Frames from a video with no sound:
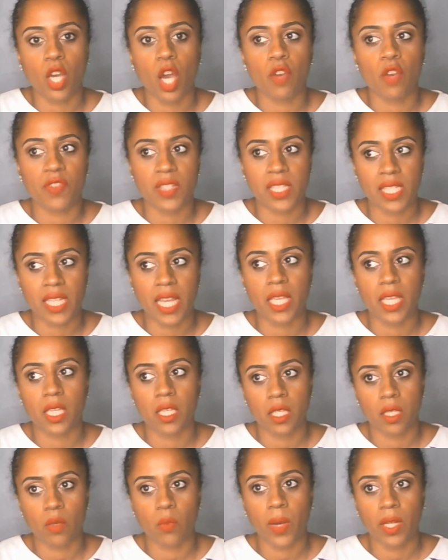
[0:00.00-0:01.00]
overstay
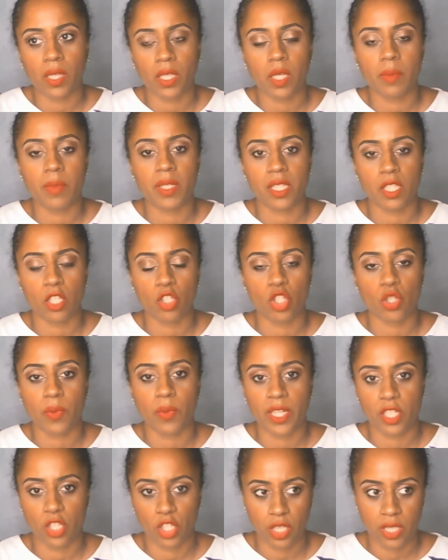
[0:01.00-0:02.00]
your welcome in
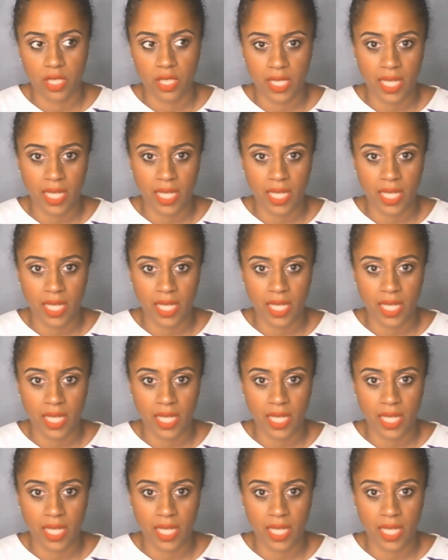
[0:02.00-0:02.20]
situations,